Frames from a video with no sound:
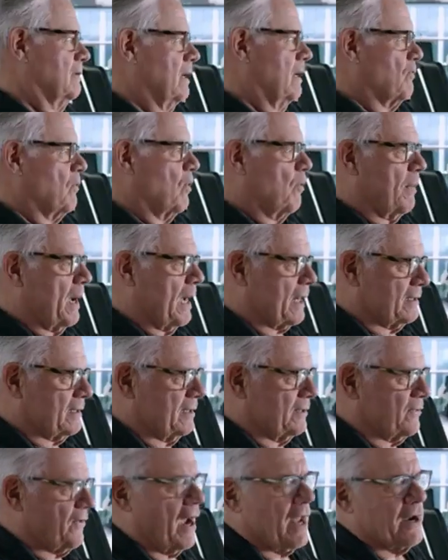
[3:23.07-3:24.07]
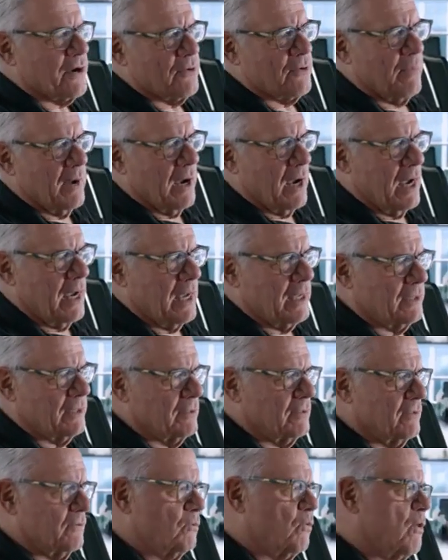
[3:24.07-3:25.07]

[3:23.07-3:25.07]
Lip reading: They wrote back and said, you're out of your mind.